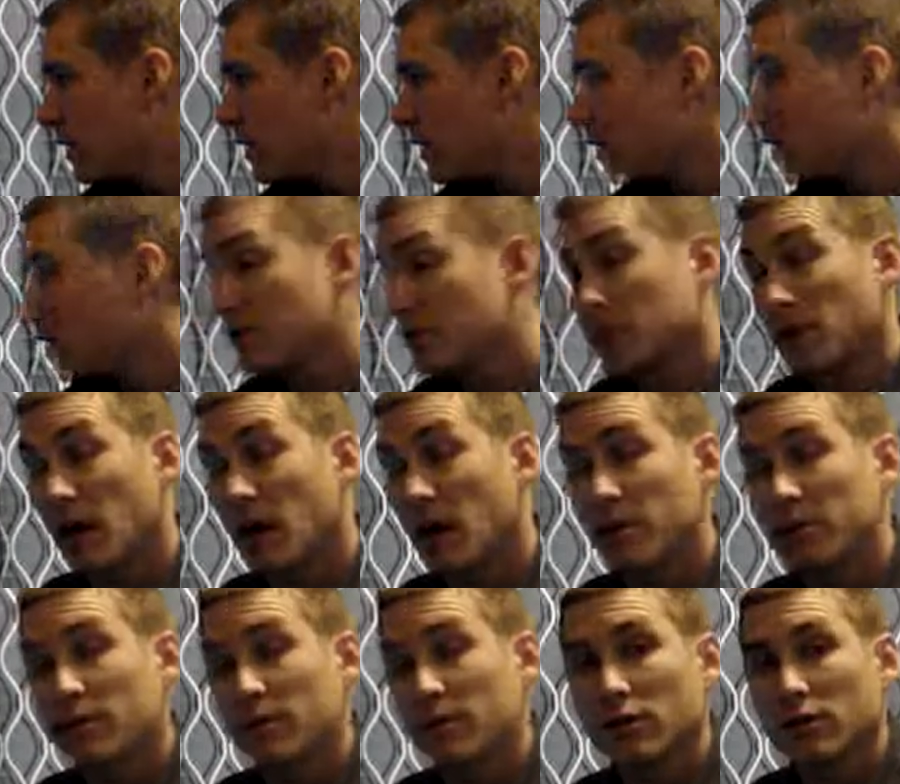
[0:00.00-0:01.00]
Now, what are some
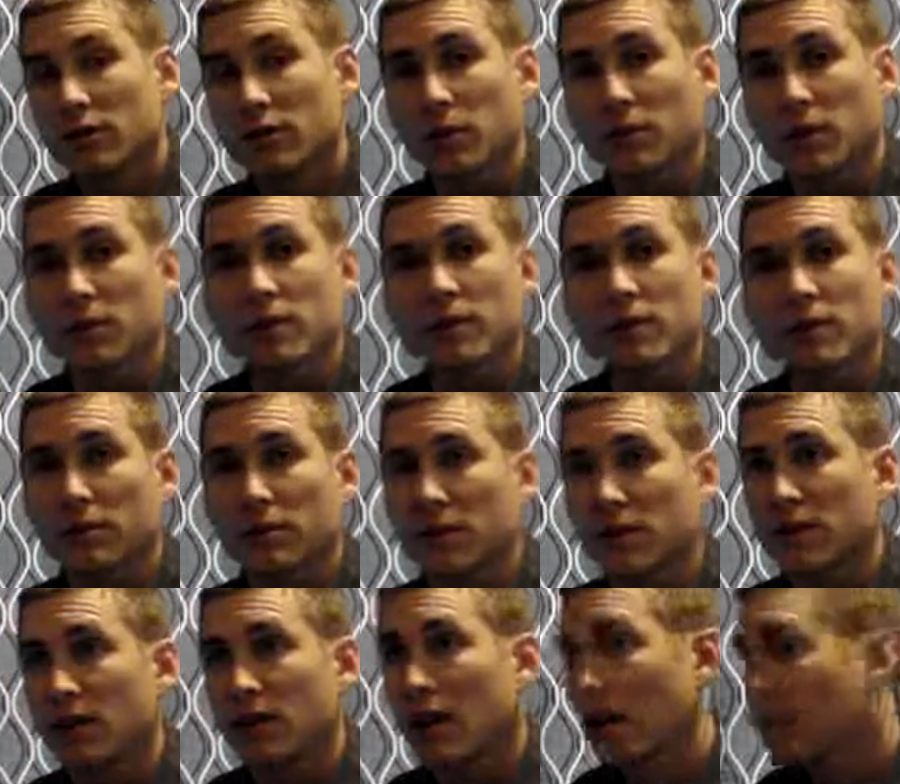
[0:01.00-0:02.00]
obstacles? We already talked
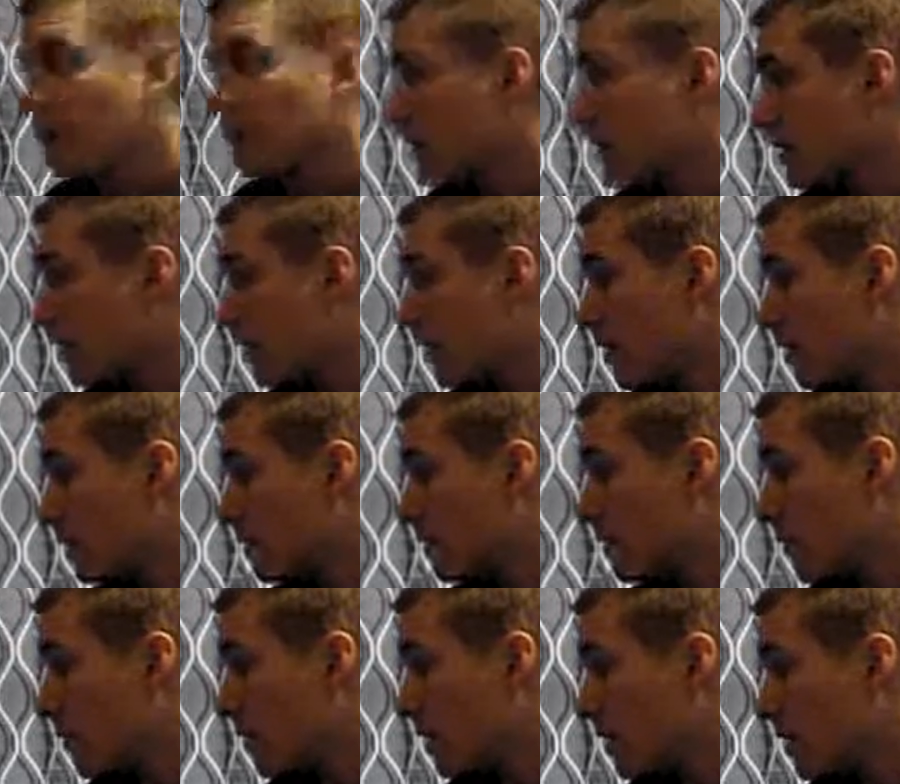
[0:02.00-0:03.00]
about the high upfront cost
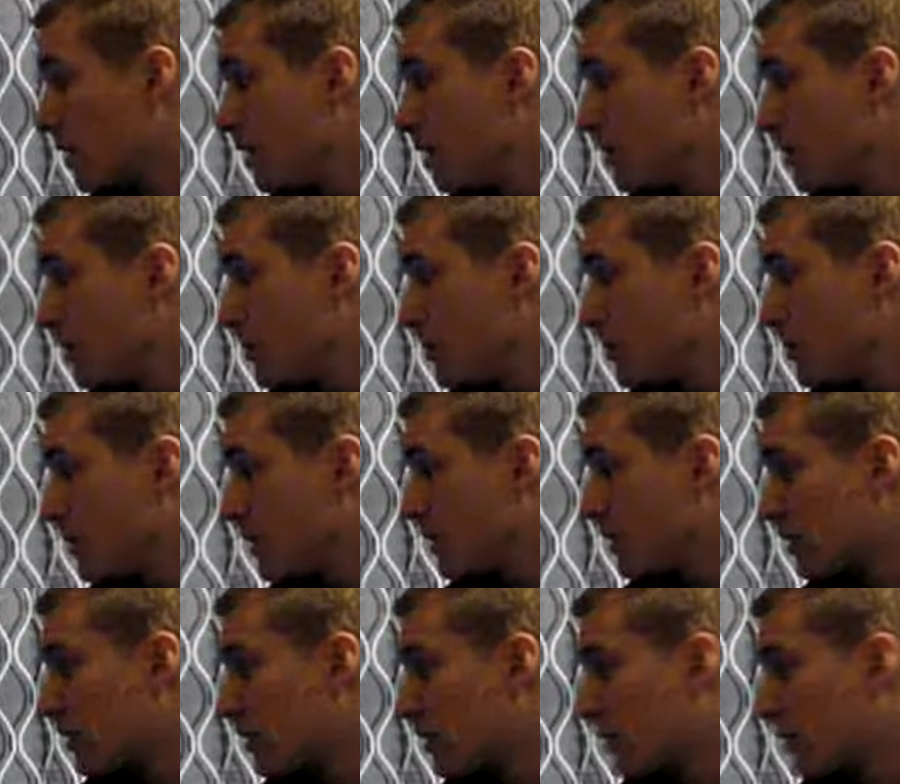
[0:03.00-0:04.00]
for one, but
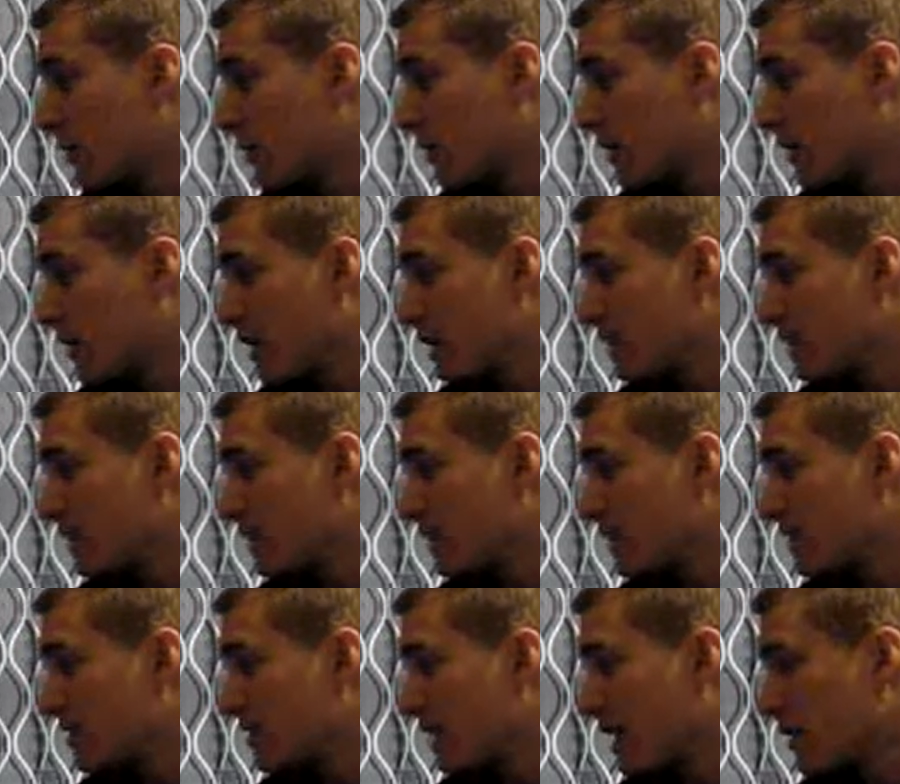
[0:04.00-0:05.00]
there are also things
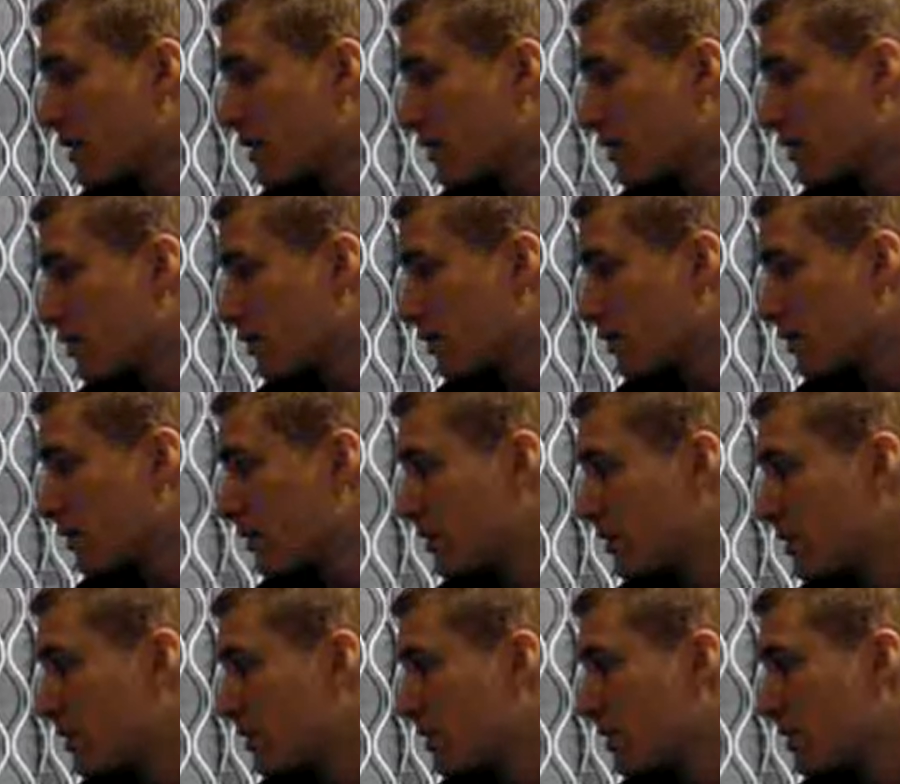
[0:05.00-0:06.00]
like standards for
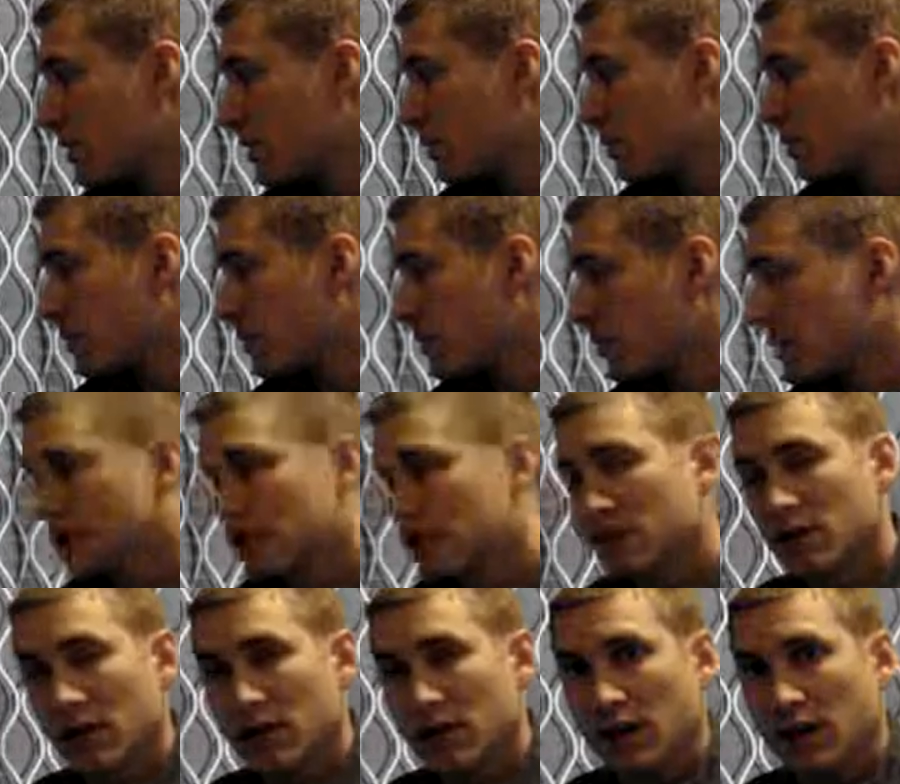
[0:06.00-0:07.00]
digital billboards.
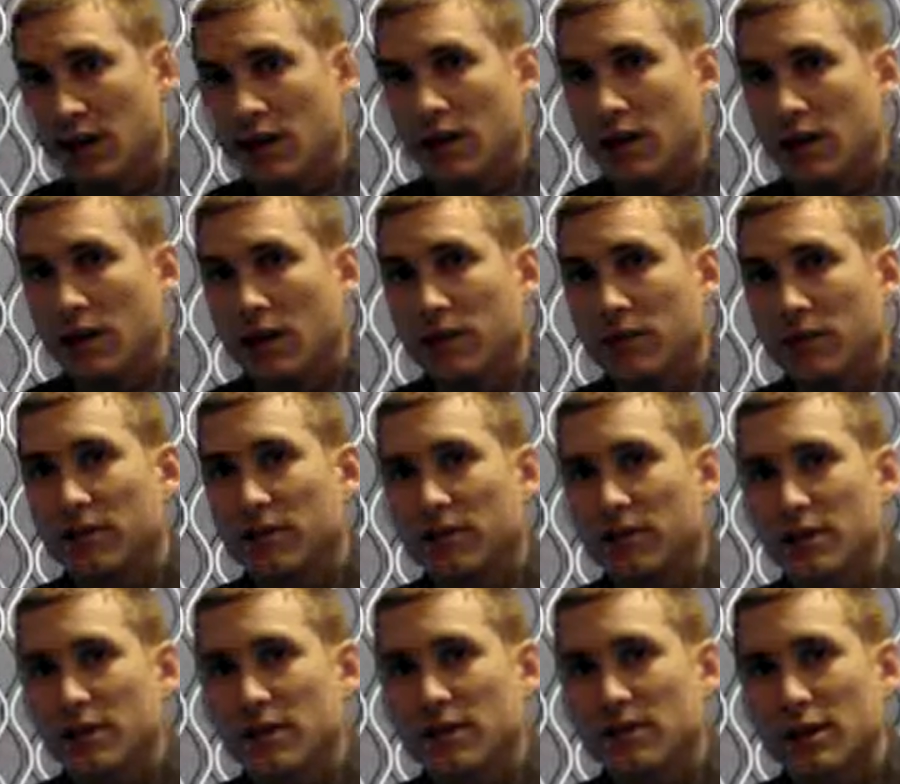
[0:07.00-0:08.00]

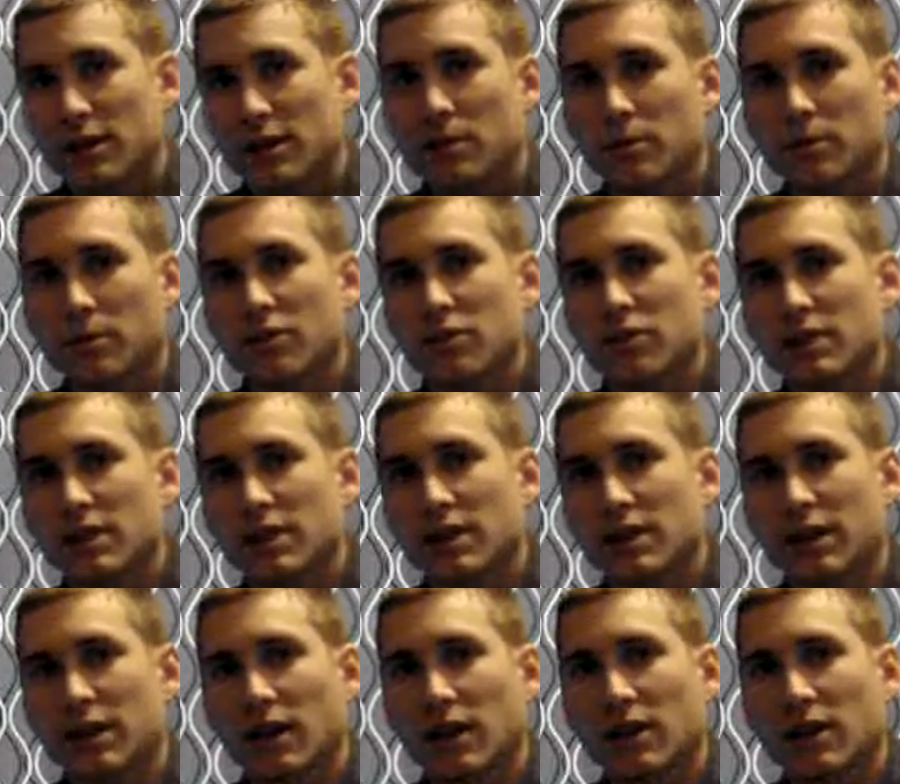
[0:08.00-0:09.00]
Since it's still an emerging
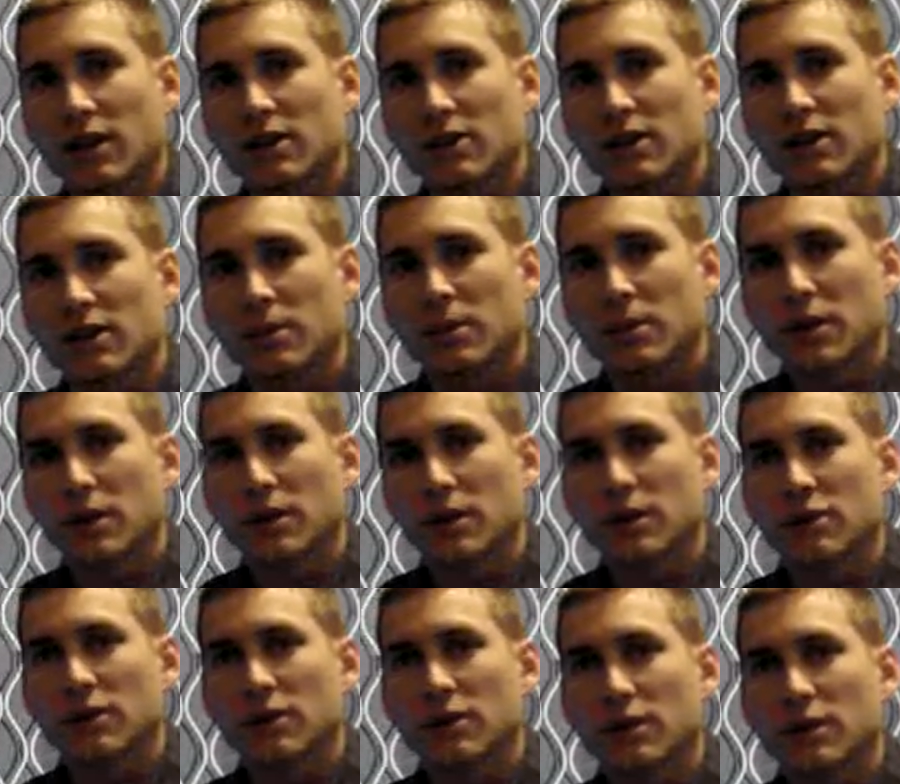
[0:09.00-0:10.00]
technology, that people are
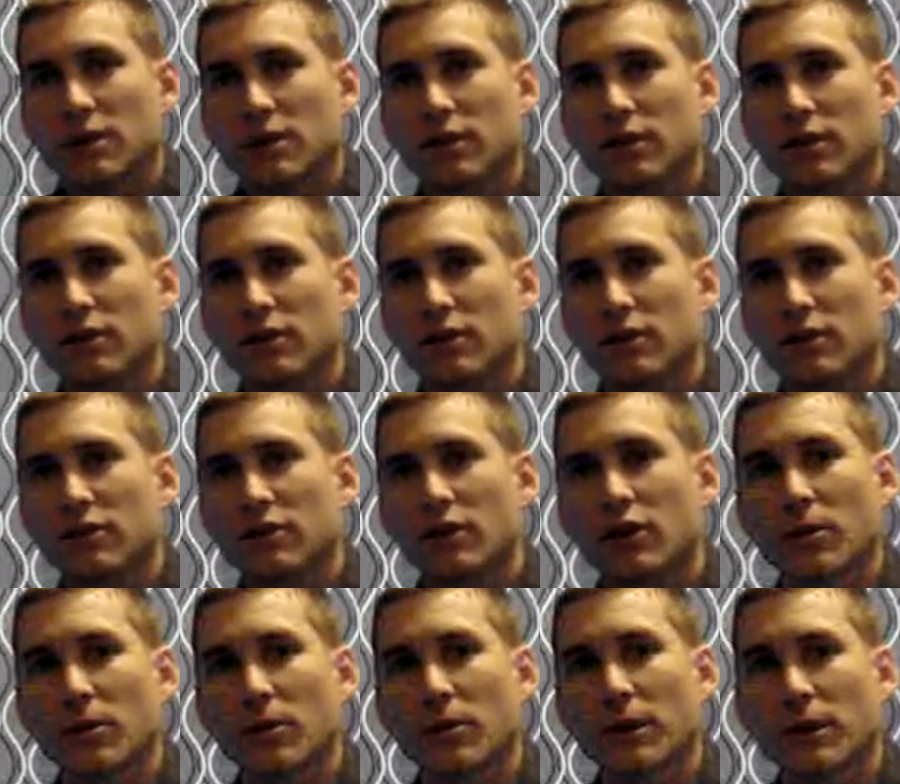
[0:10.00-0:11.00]
still
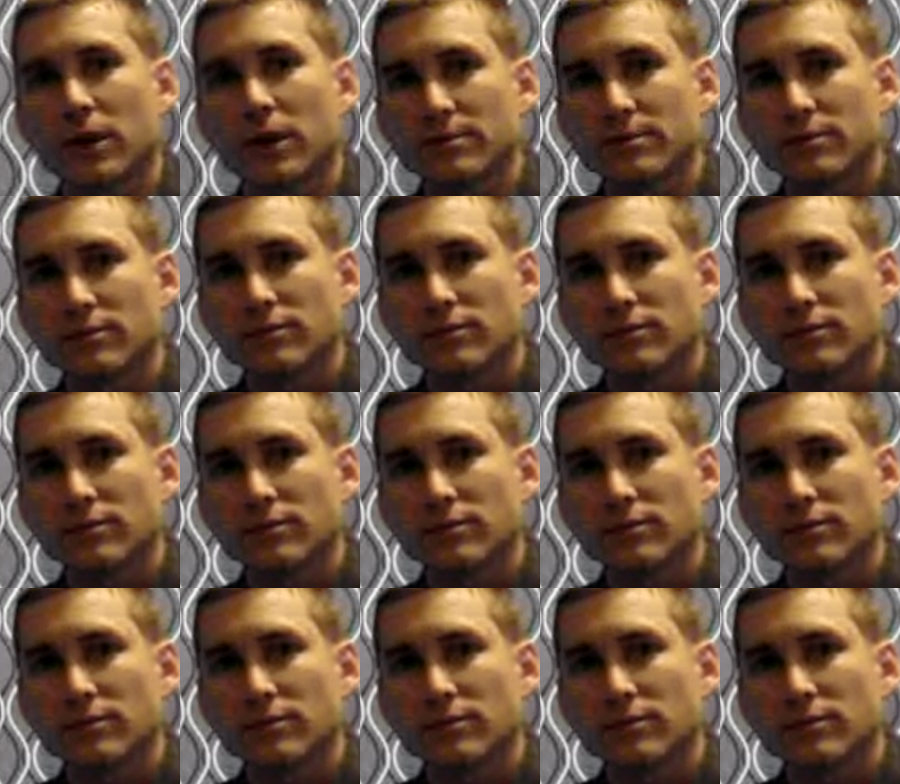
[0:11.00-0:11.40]
determining